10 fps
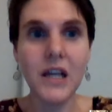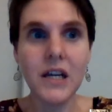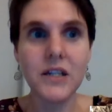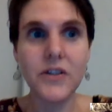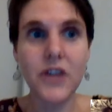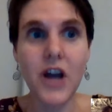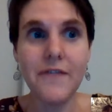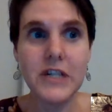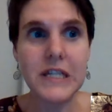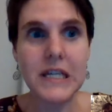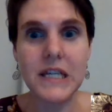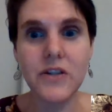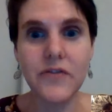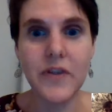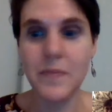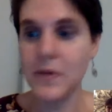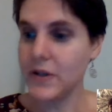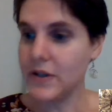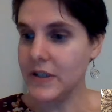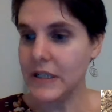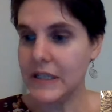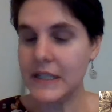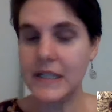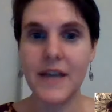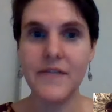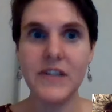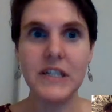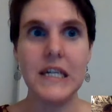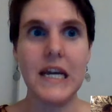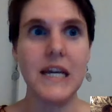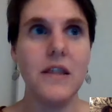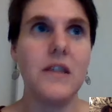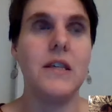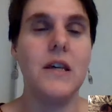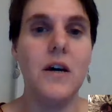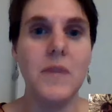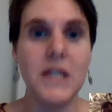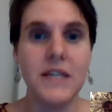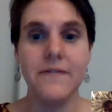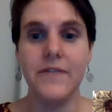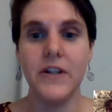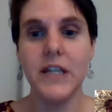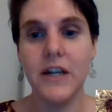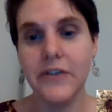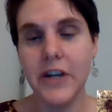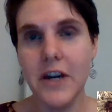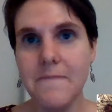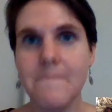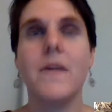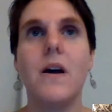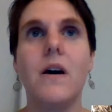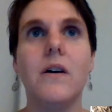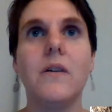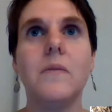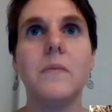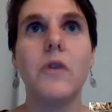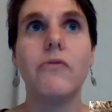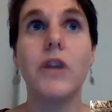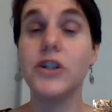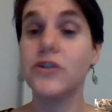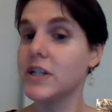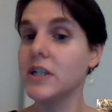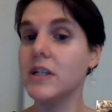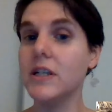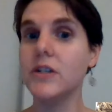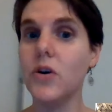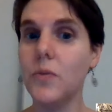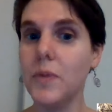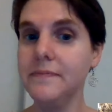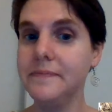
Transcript: So the conference is November 7th to 9th. It's in Philadelphia. Registration is open.